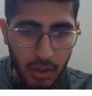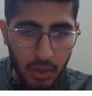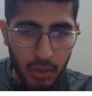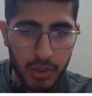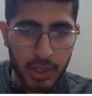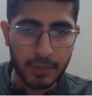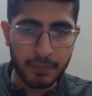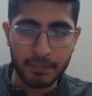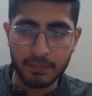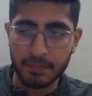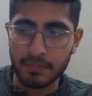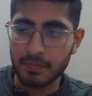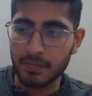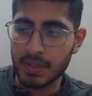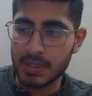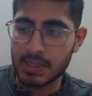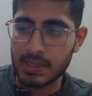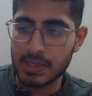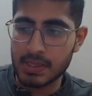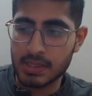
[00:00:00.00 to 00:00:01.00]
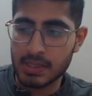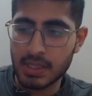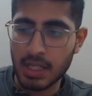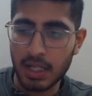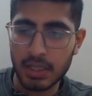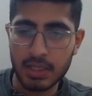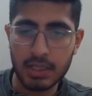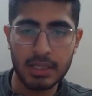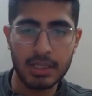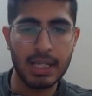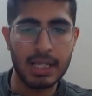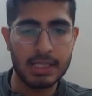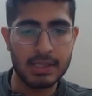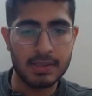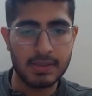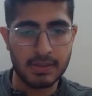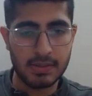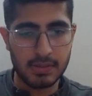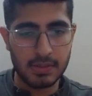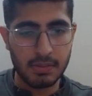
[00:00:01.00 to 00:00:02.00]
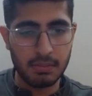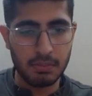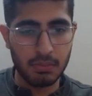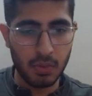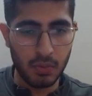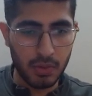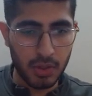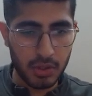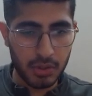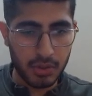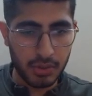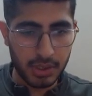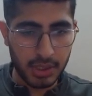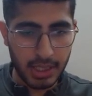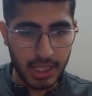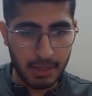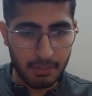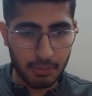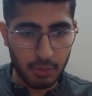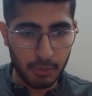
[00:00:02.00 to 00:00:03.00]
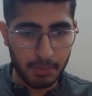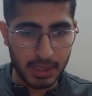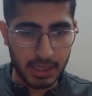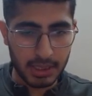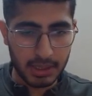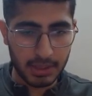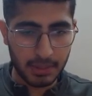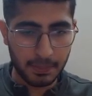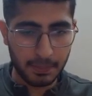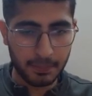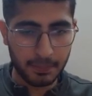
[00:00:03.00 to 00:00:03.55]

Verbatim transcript: Okay, this is done. Let's move on to the demo part.